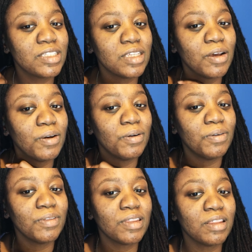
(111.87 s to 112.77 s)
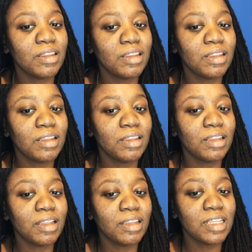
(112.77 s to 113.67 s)
So
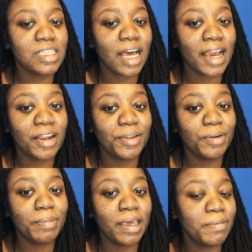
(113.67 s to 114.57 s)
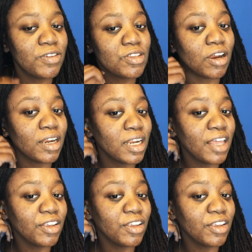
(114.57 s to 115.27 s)
this, I got a little baby started.